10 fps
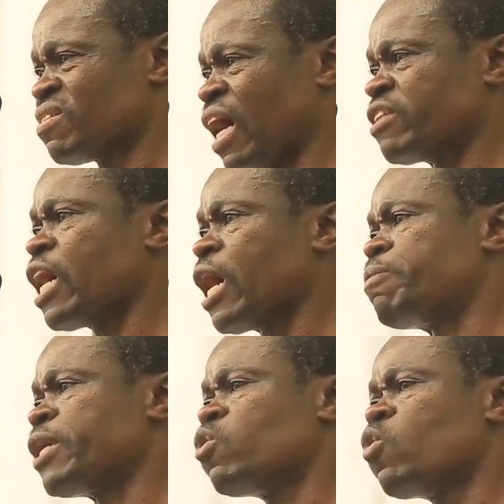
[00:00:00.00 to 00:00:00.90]
and they are
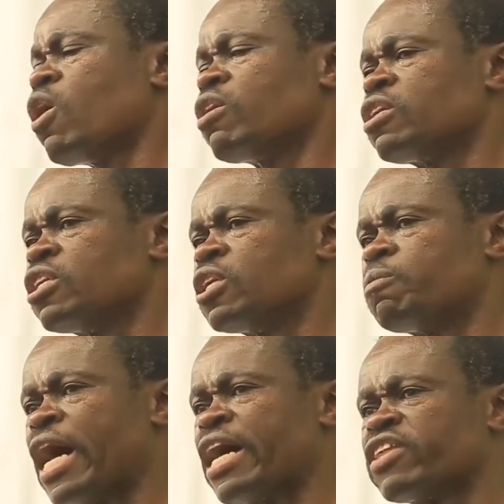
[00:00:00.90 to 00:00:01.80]
being warned
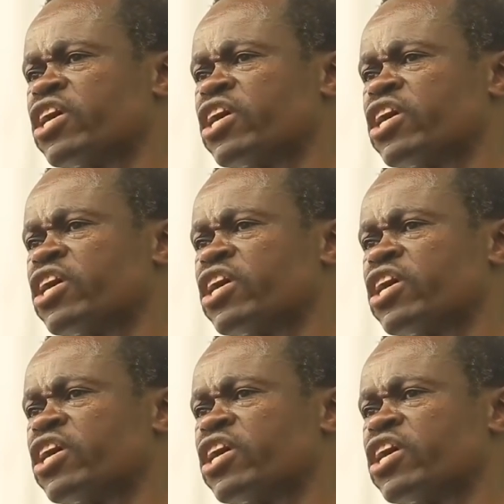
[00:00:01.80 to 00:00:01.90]
by the